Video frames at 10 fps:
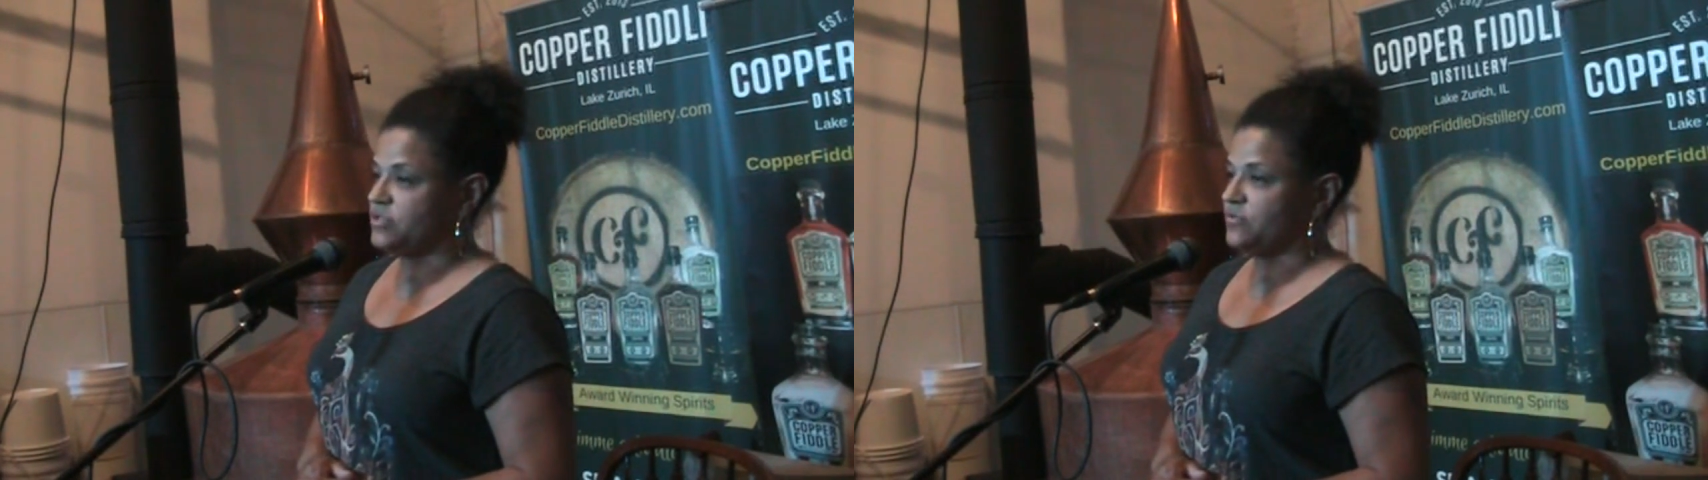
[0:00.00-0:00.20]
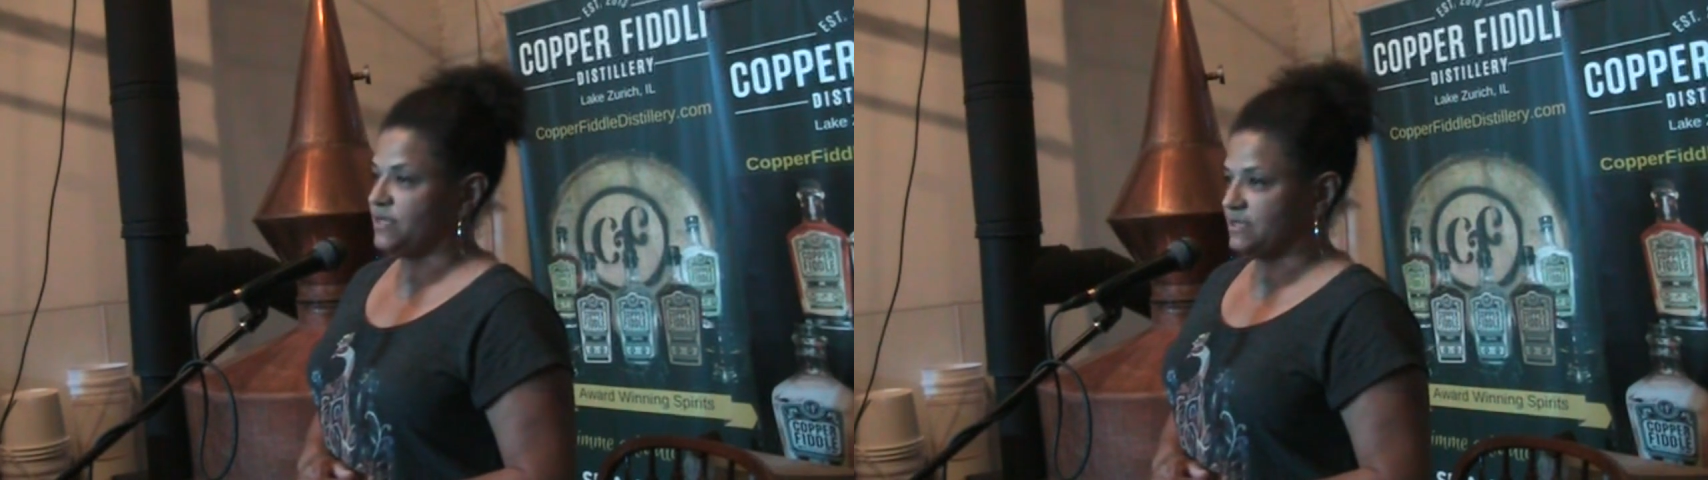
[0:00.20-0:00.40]

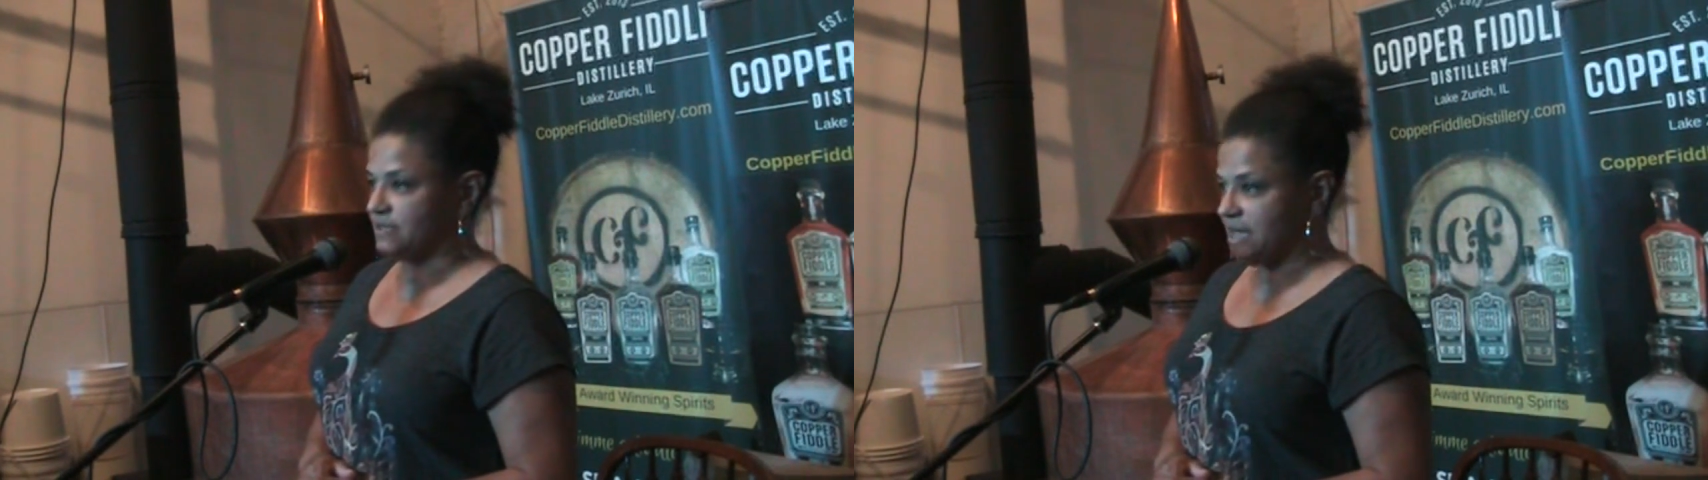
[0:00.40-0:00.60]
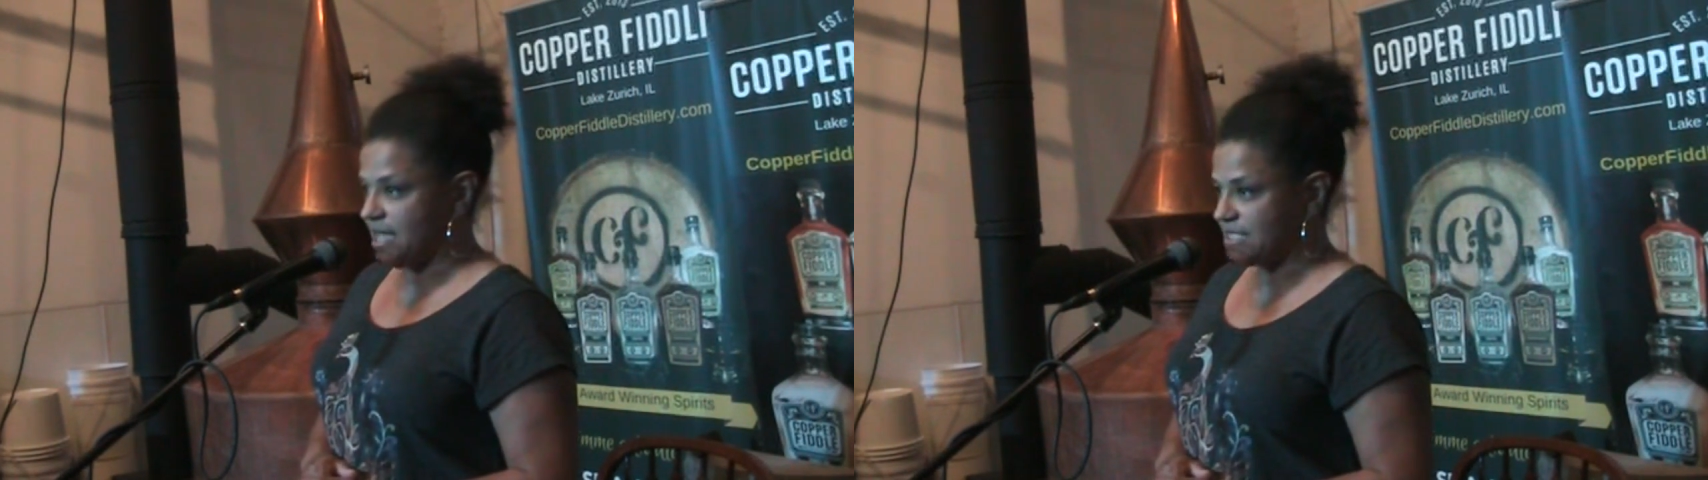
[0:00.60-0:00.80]
she went
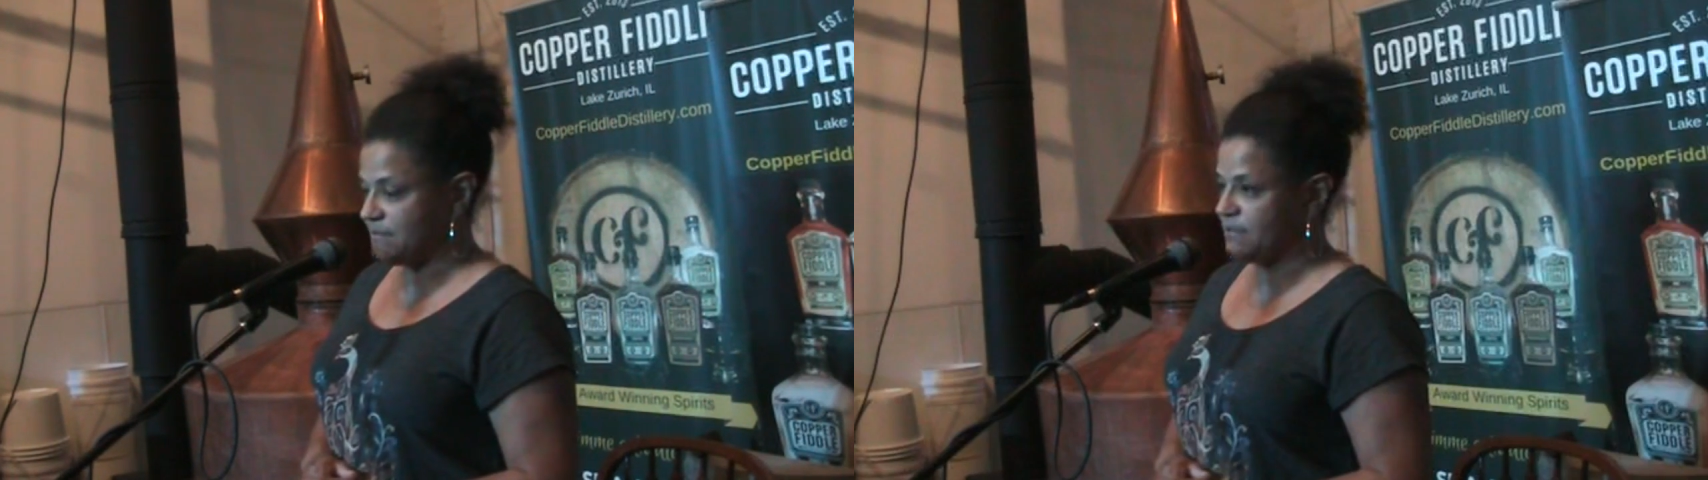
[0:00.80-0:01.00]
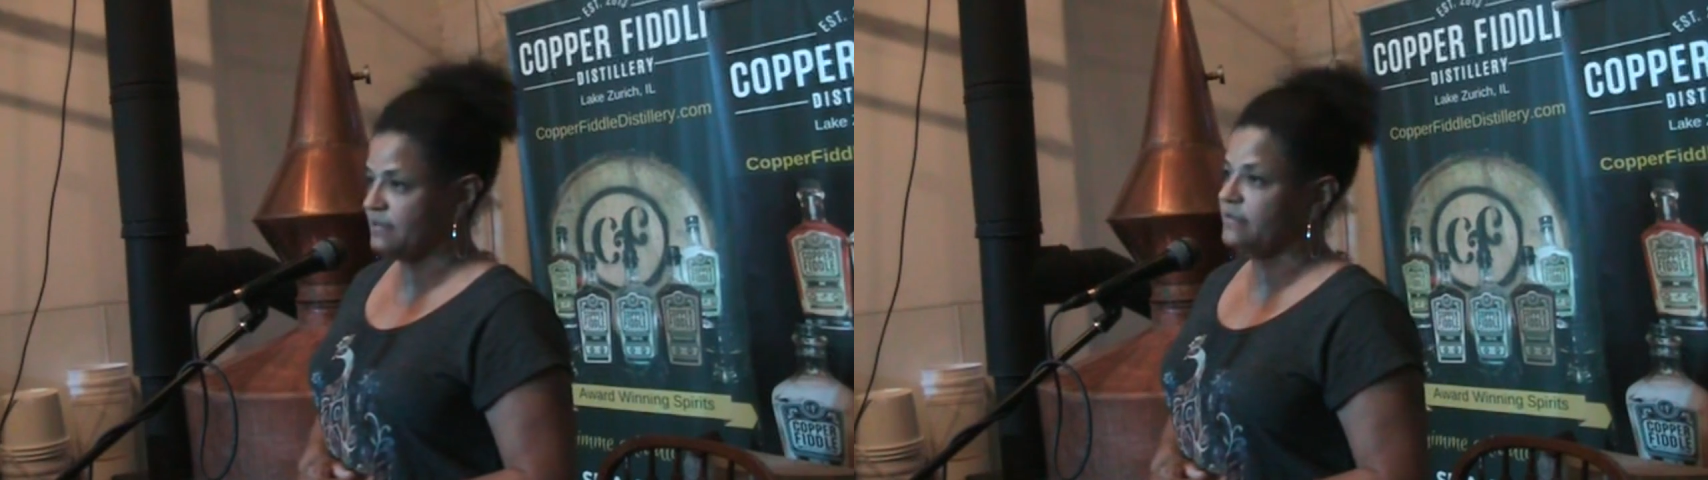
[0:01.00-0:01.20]
into the
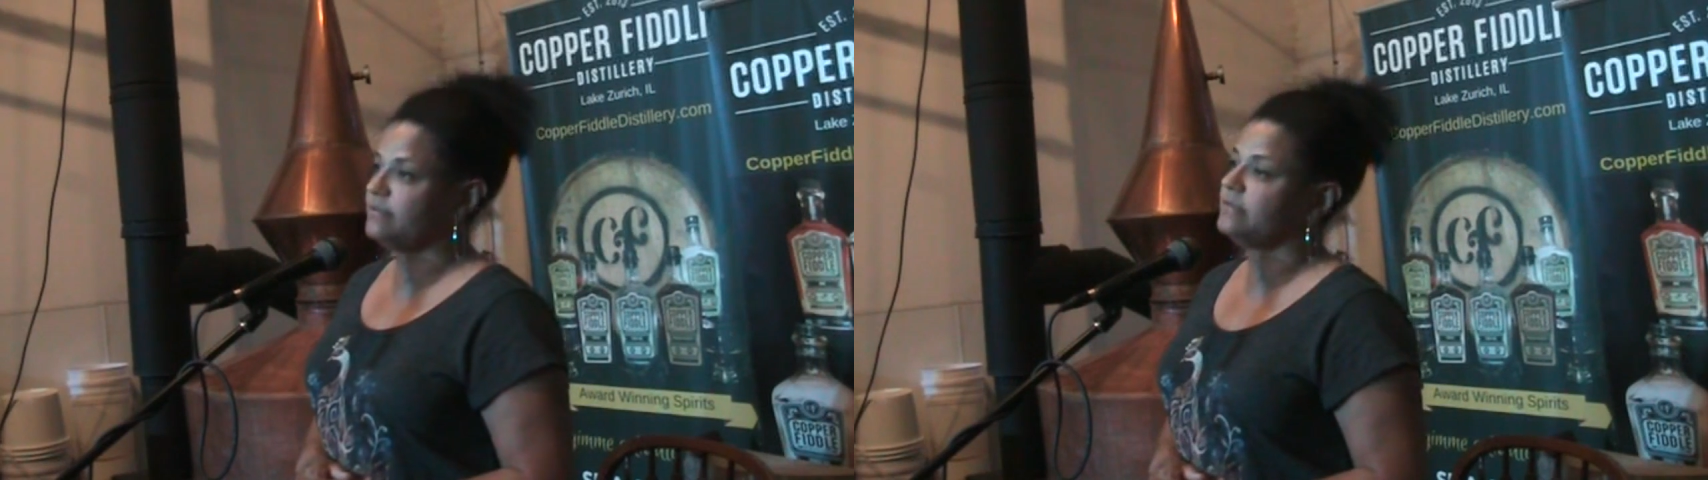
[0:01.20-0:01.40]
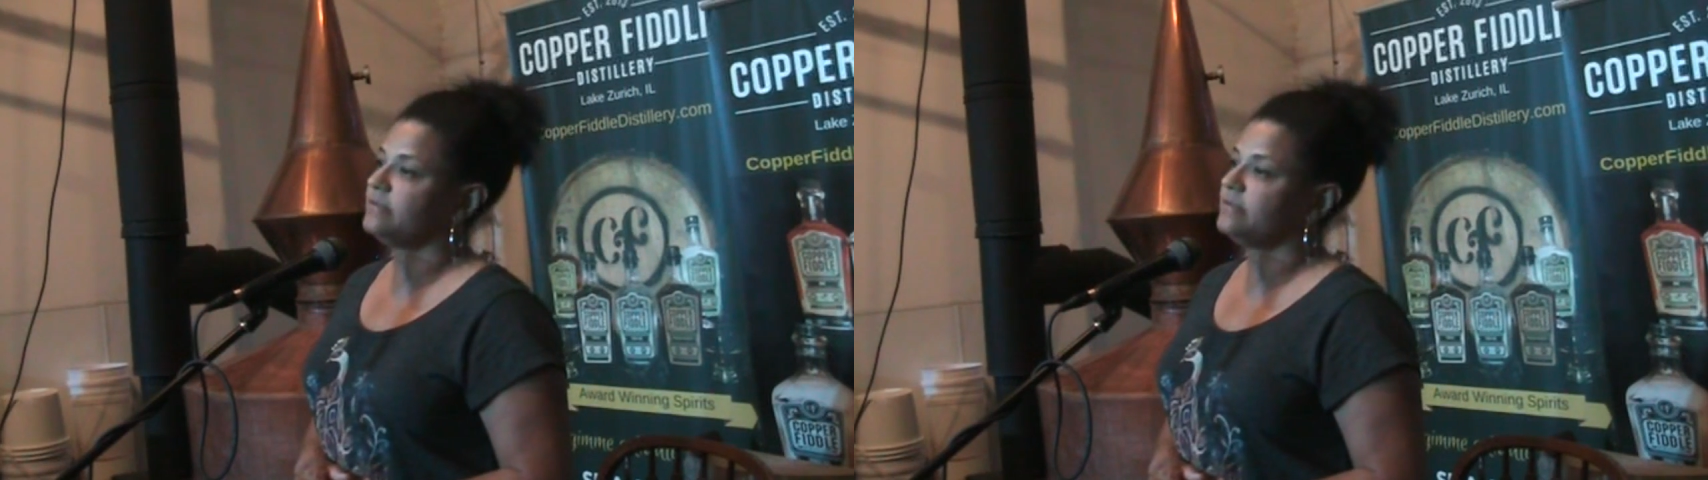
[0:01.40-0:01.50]
hospital.